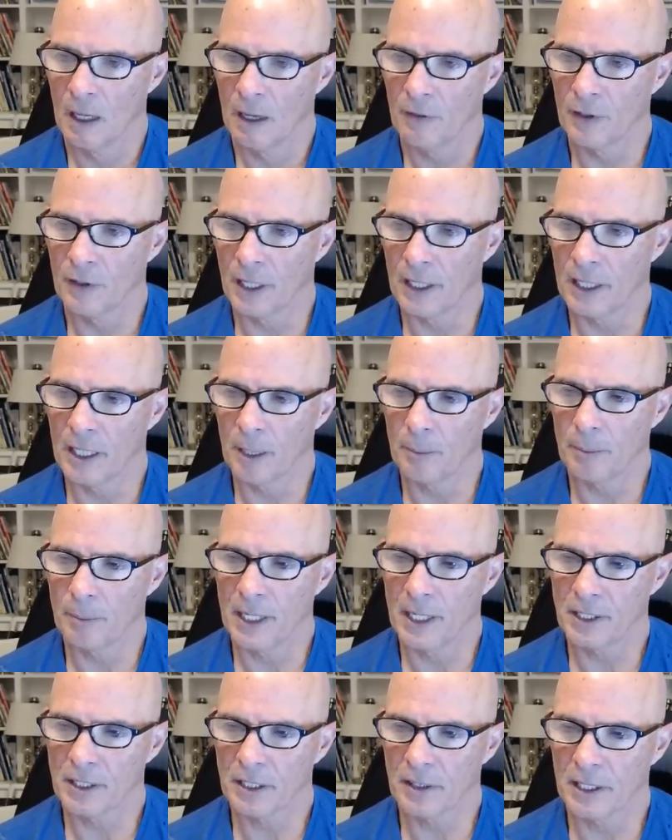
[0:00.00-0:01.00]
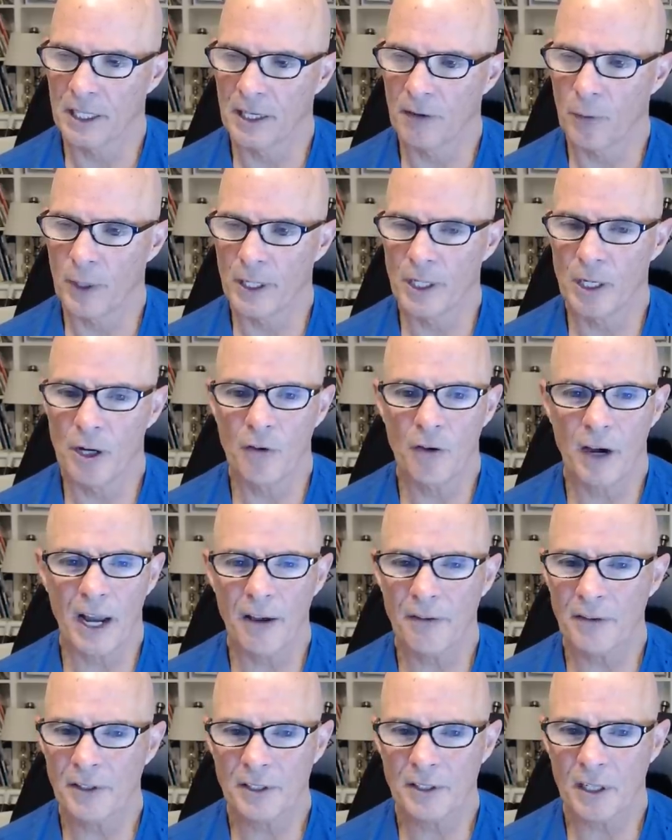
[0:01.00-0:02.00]
Have you got any updates on the giveaway Nova? I
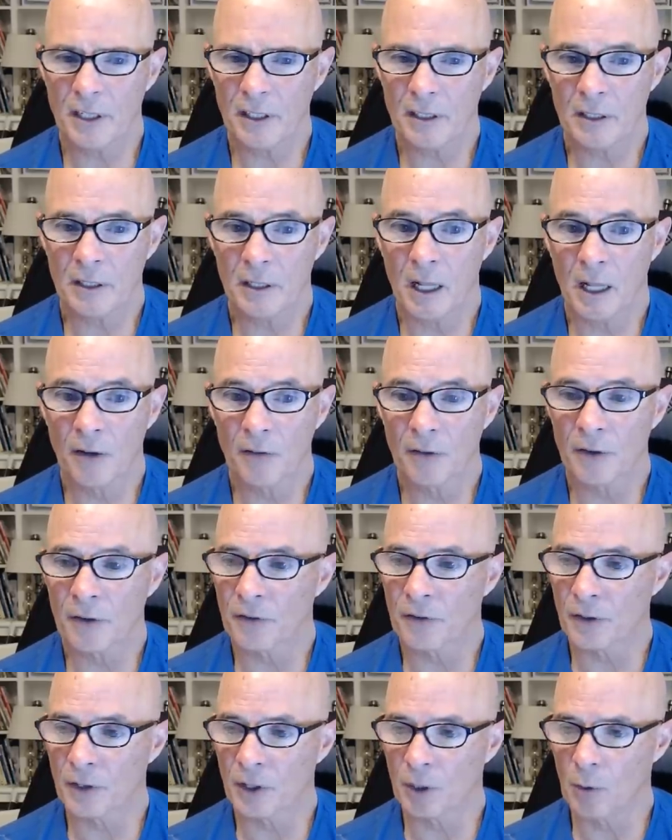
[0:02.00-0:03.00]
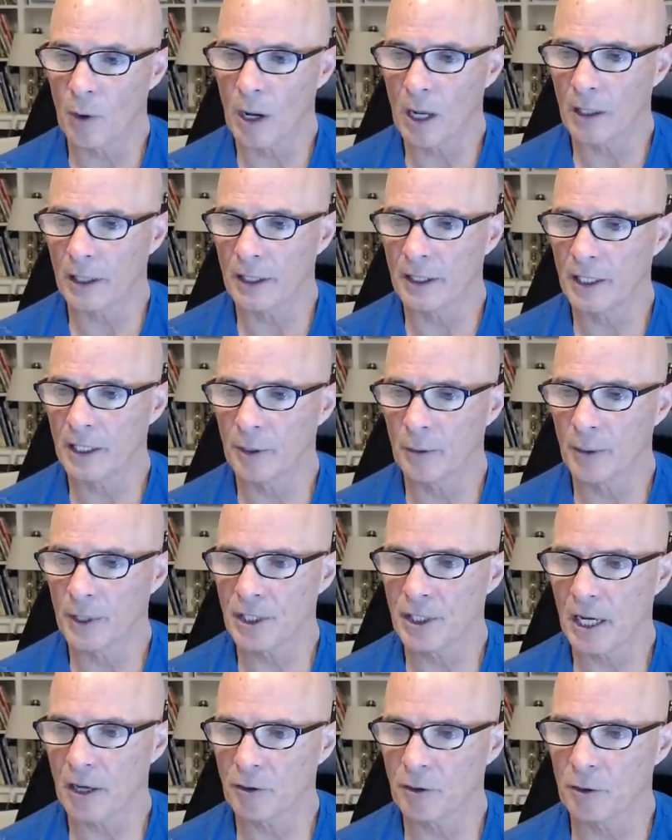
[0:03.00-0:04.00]
haven't talked to Oliver for a little while. I need to
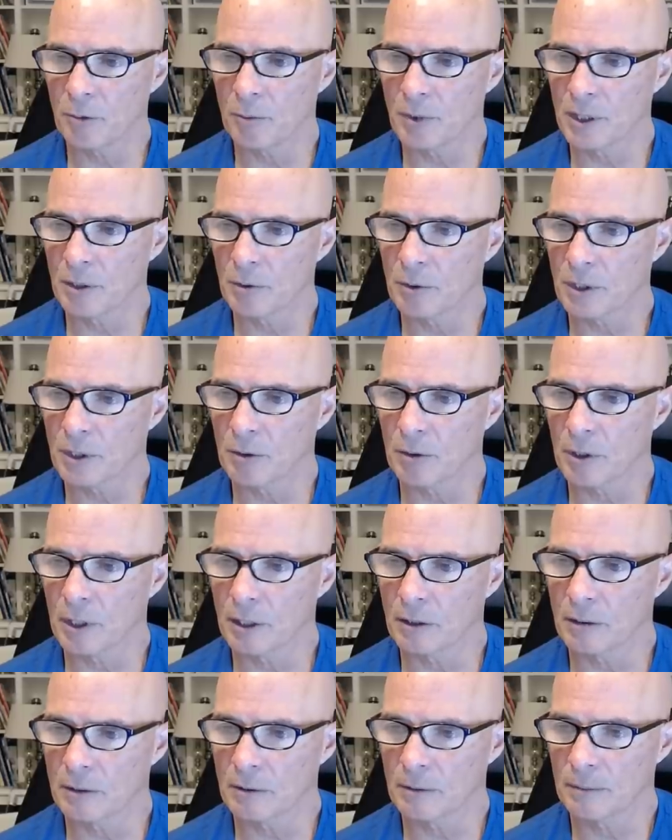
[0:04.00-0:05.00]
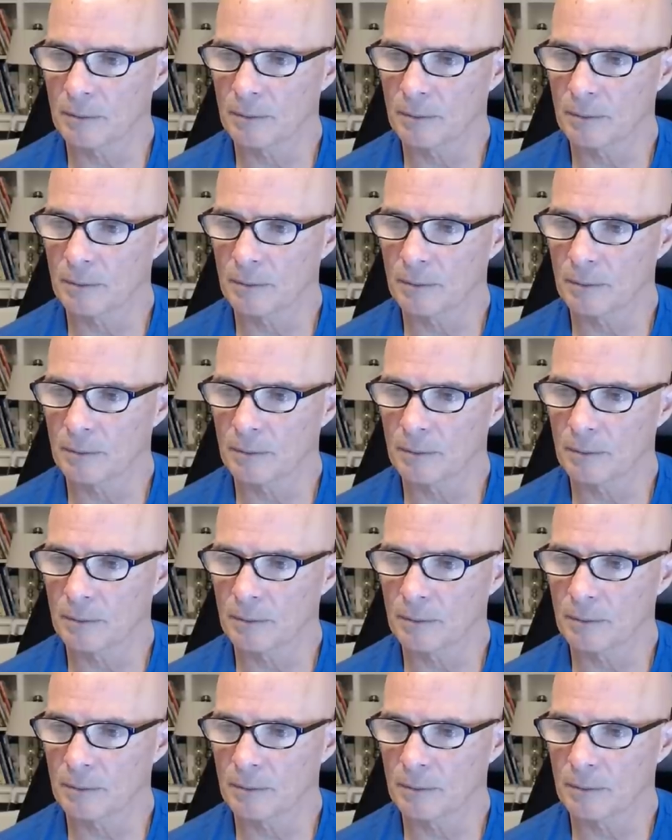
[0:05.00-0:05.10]
reach out to him and see what's going on.